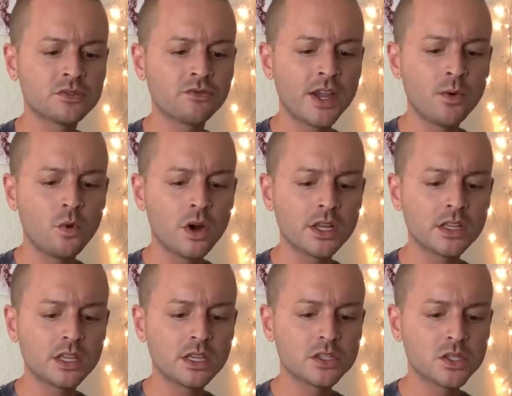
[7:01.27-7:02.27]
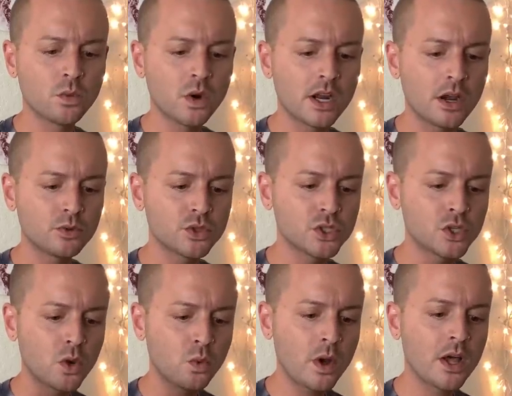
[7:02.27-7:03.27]
right? Wanting things to work out
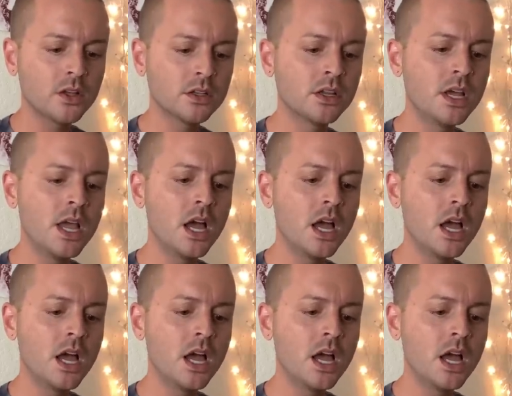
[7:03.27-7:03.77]
so well,